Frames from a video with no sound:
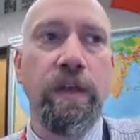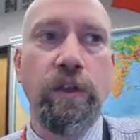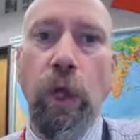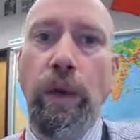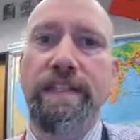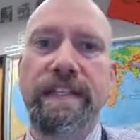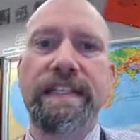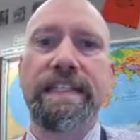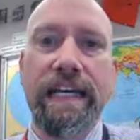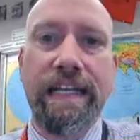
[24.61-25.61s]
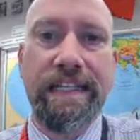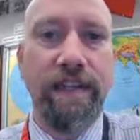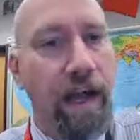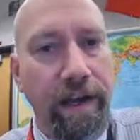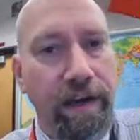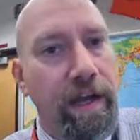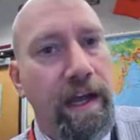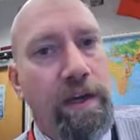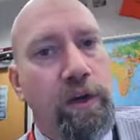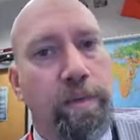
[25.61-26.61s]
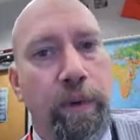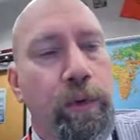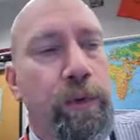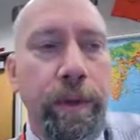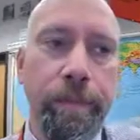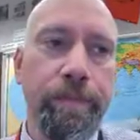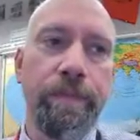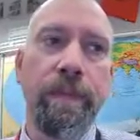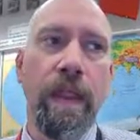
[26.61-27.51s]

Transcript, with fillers: Notice that the title is not underlined or bold.